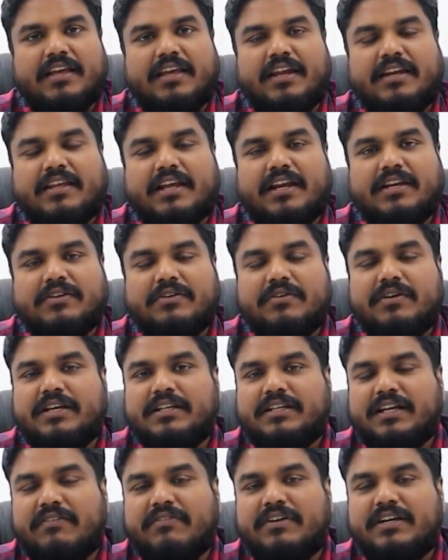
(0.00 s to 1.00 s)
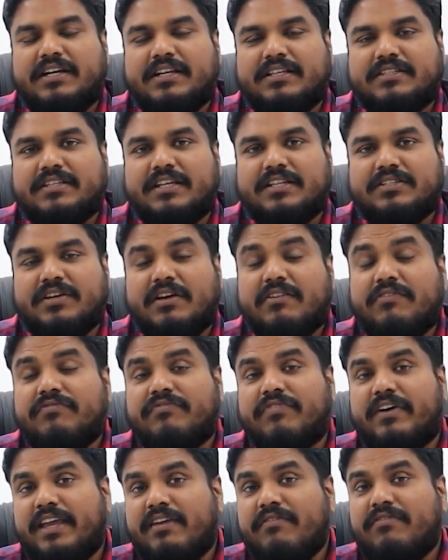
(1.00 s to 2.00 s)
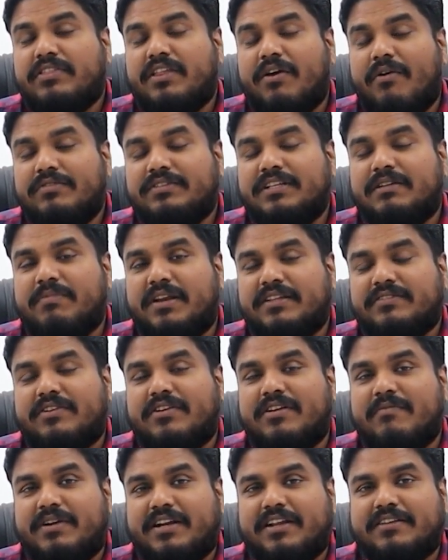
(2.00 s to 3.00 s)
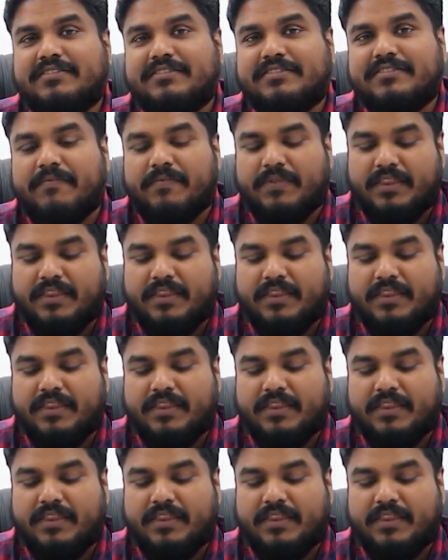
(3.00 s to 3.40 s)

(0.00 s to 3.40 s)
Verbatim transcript: It can go and cover a distance of 5000 plus kilometers.